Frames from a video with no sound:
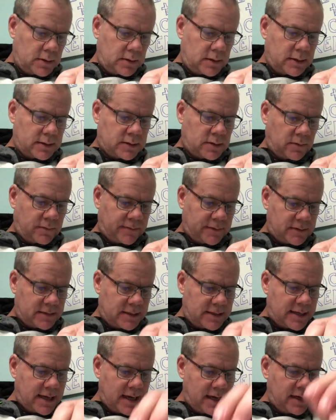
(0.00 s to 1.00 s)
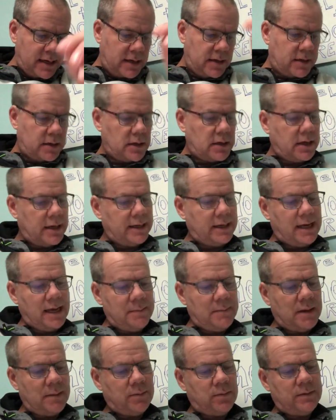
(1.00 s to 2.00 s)
And so for today, I
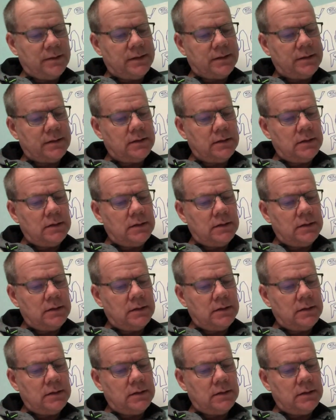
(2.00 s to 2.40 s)
came up with